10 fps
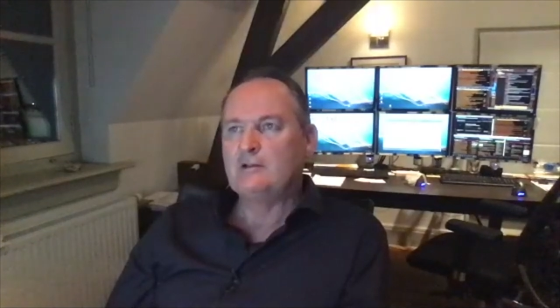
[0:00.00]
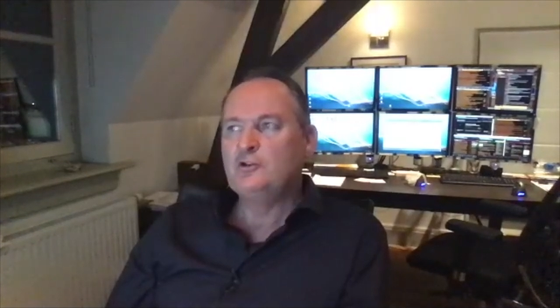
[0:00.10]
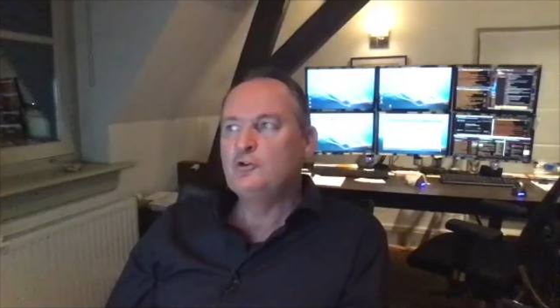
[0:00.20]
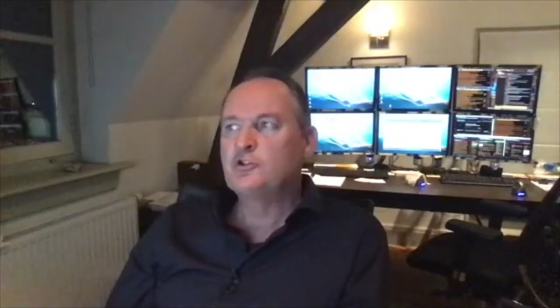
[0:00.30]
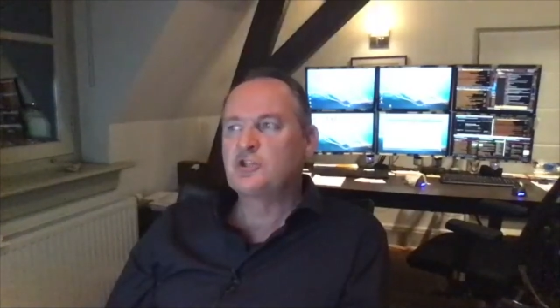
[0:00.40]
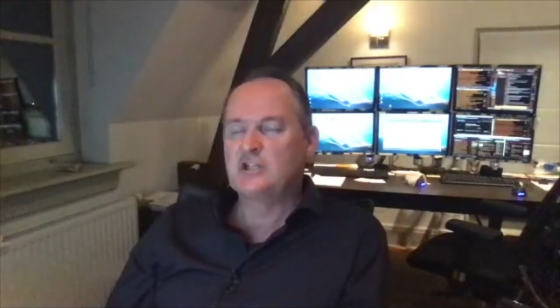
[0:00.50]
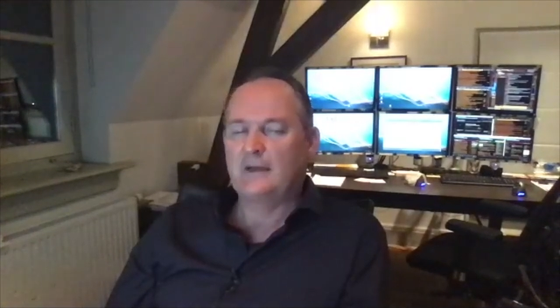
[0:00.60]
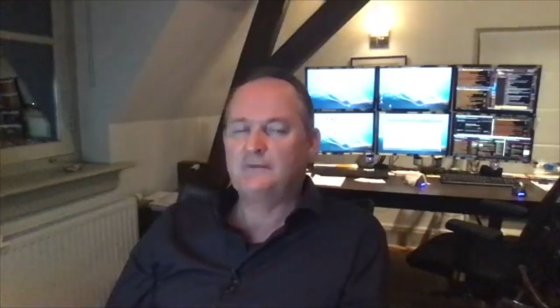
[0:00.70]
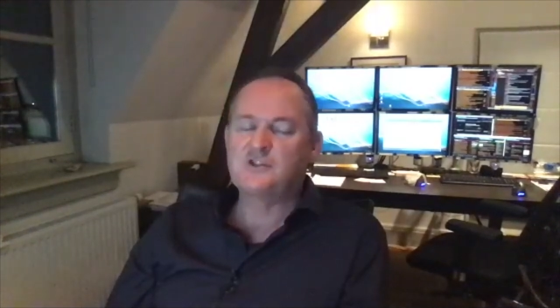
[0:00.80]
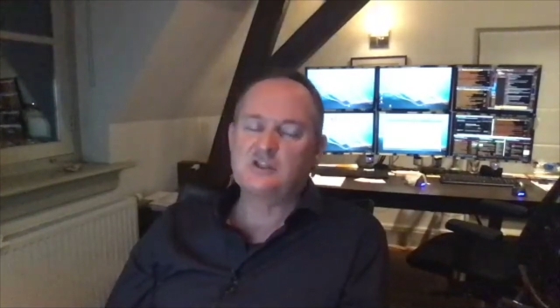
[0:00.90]
huge
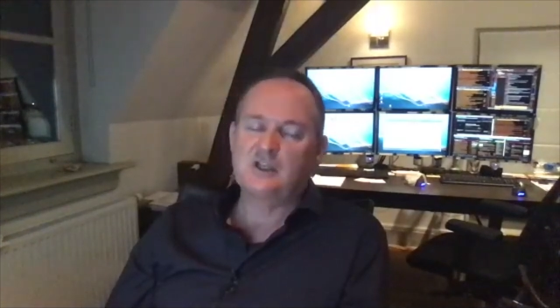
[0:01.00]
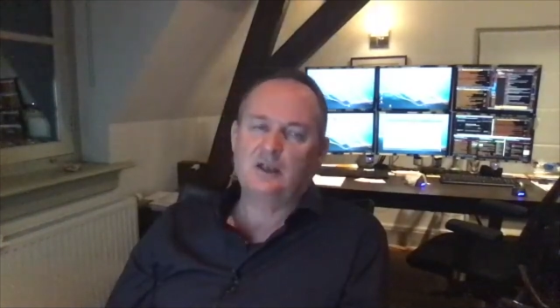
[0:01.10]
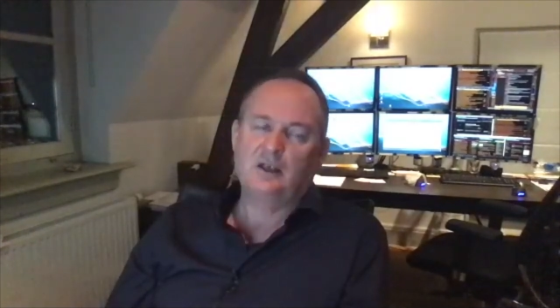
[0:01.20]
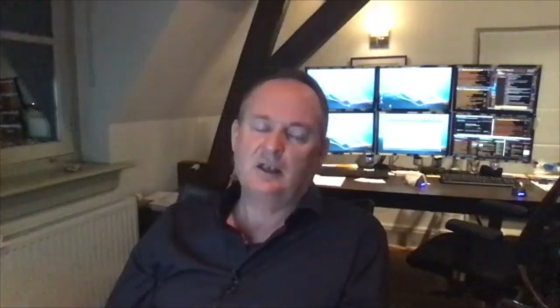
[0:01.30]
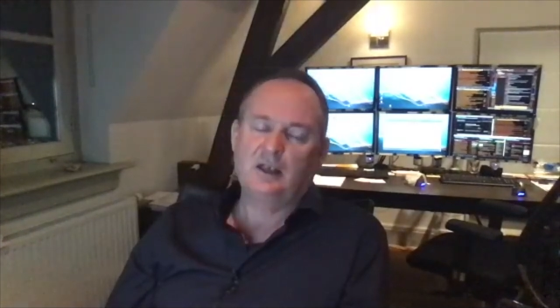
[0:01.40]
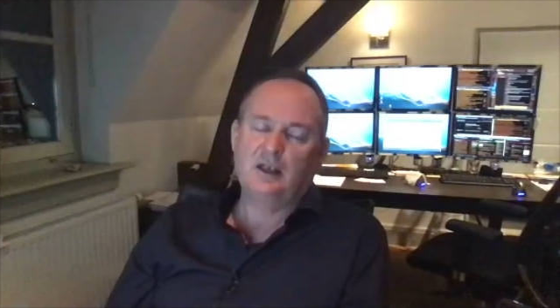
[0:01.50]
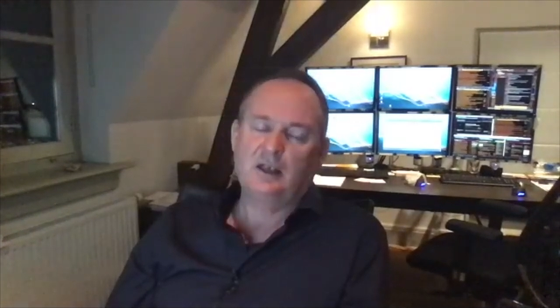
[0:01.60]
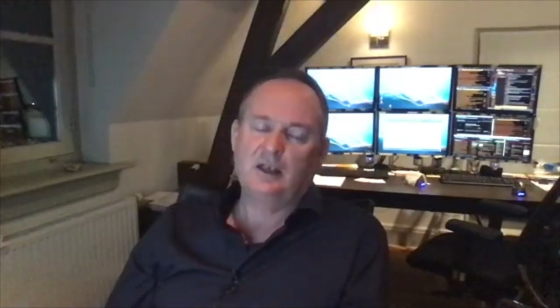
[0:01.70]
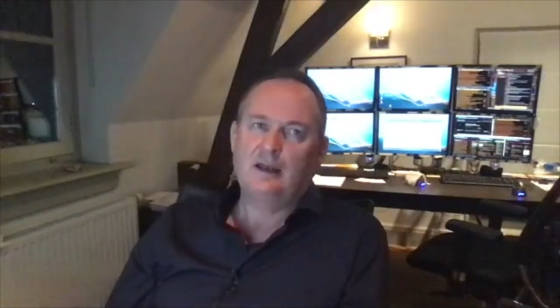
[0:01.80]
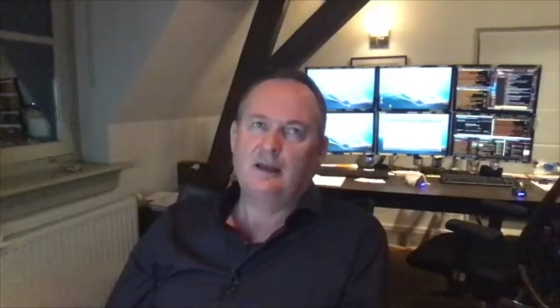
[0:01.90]
shifts
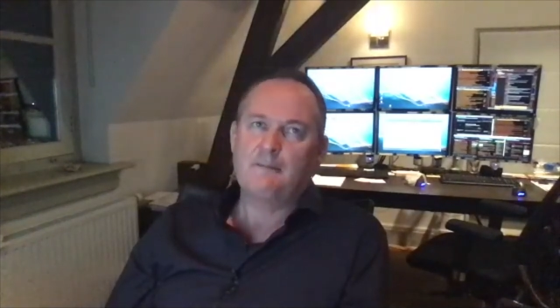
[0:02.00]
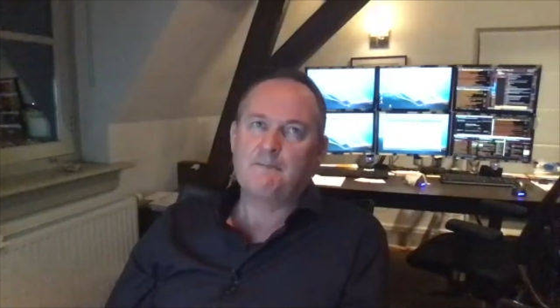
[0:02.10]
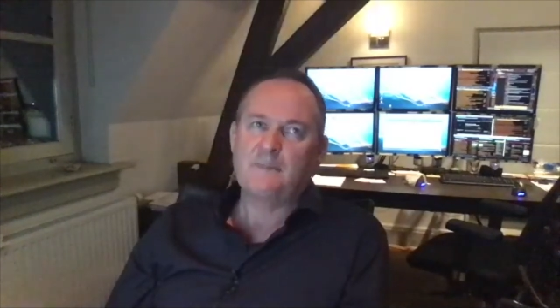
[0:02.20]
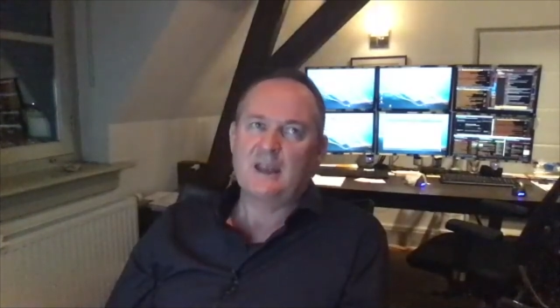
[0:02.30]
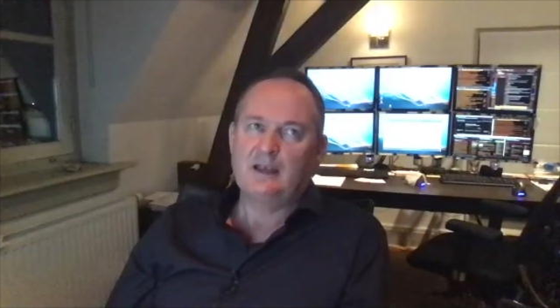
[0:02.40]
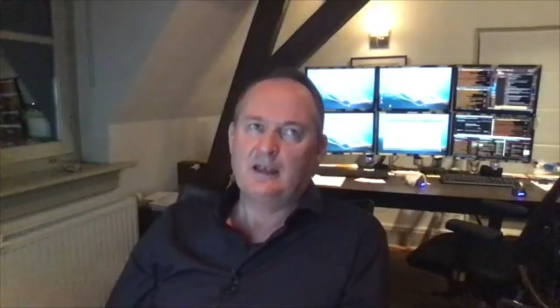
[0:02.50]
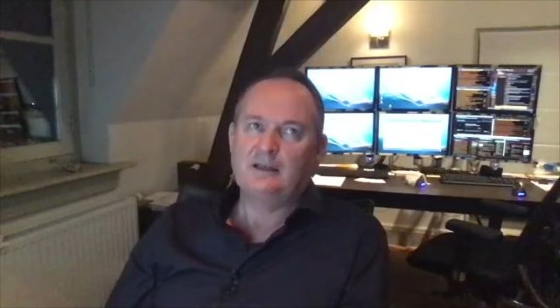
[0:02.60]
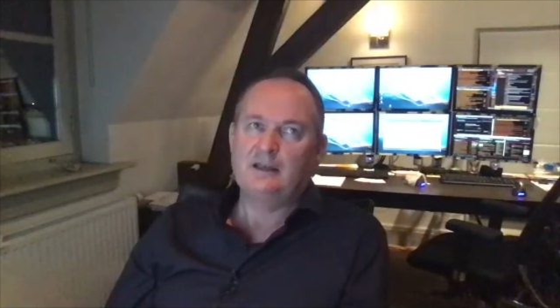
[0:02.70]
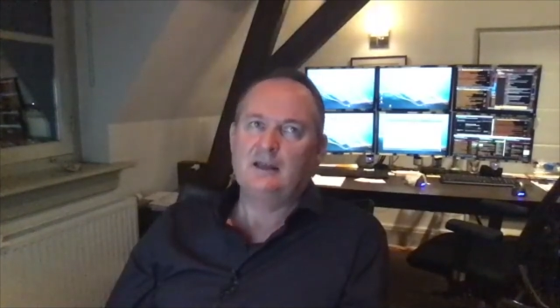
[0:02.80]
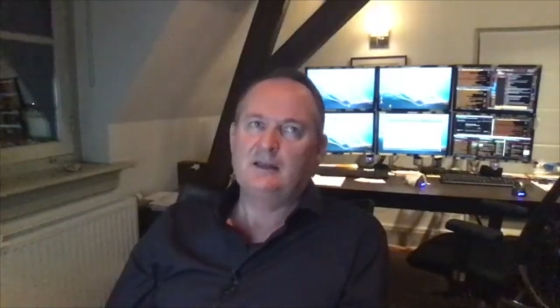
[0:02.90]
in
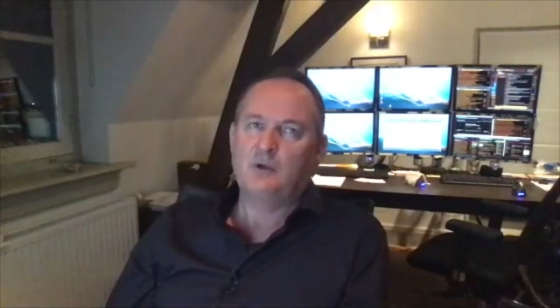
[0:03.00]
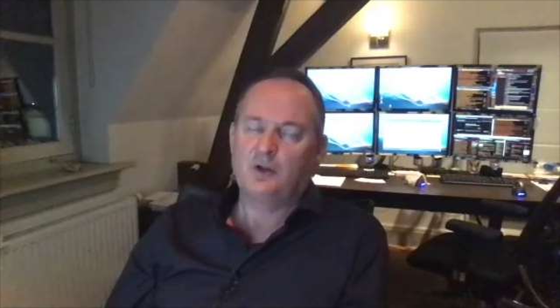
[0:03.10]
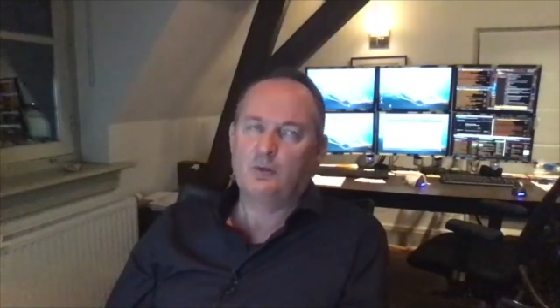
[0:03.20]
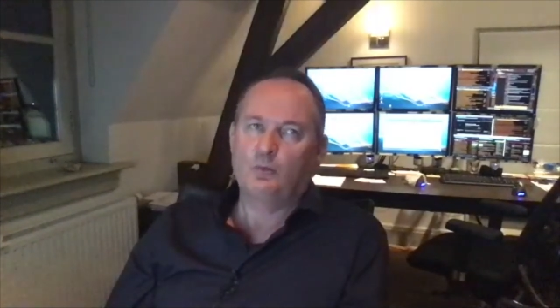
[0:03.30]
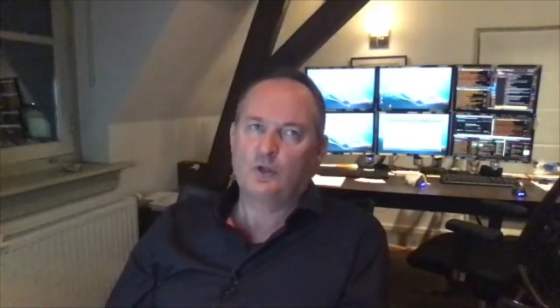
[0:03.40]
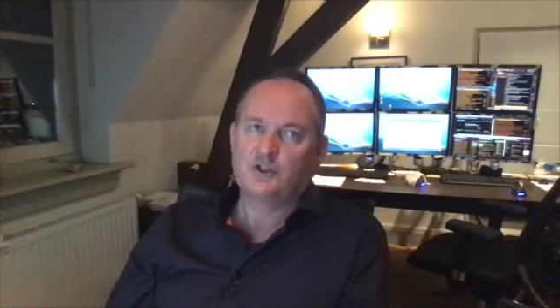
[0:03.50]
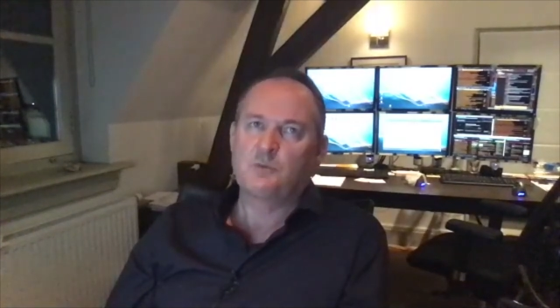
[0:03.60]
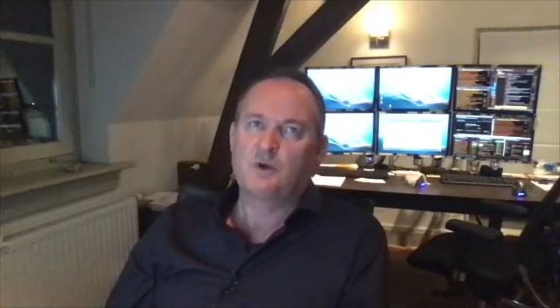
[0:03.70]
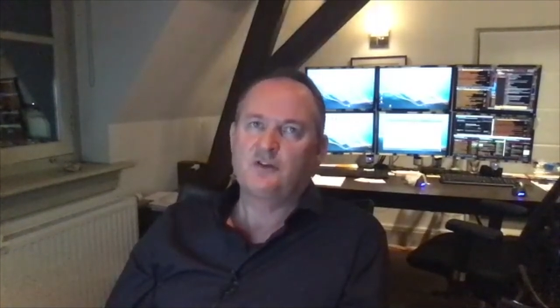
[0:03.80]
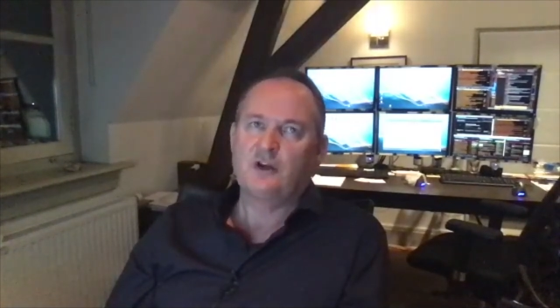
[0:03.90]
the world's
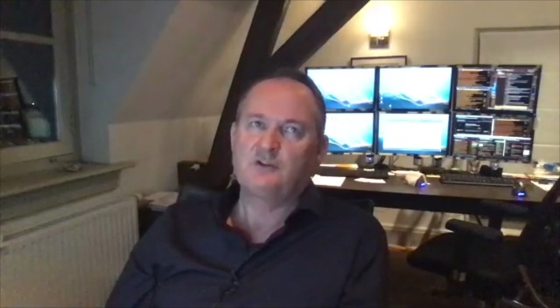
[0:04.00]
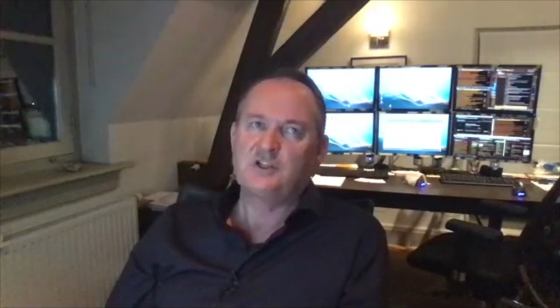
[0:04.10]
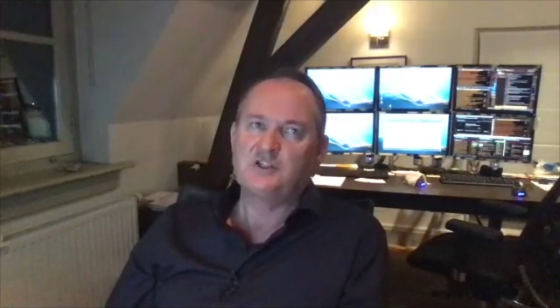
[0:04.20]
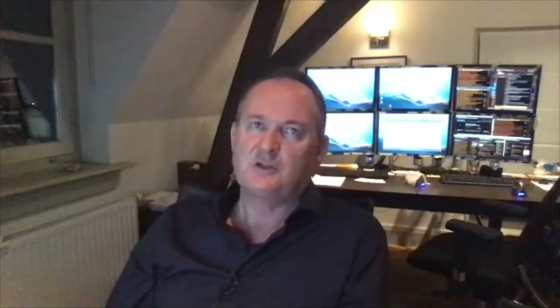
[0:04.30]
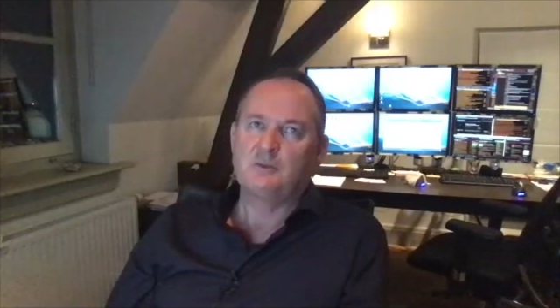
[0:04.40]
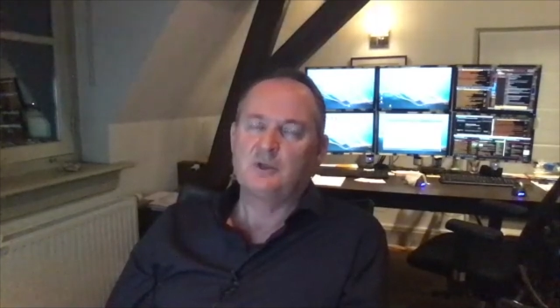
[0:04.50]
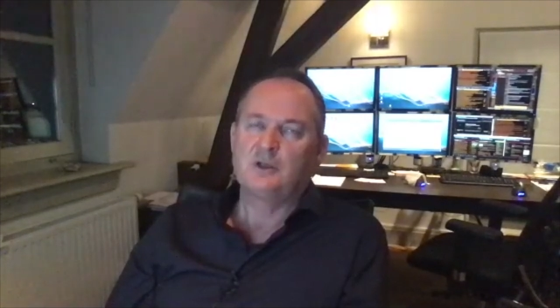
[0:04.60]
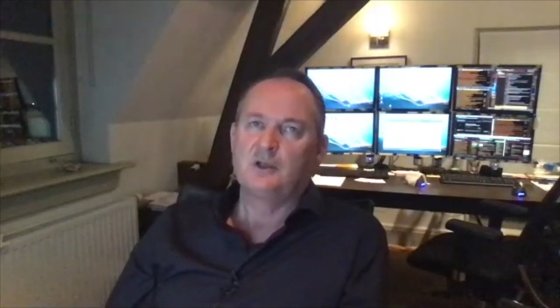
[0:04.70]
monetary system.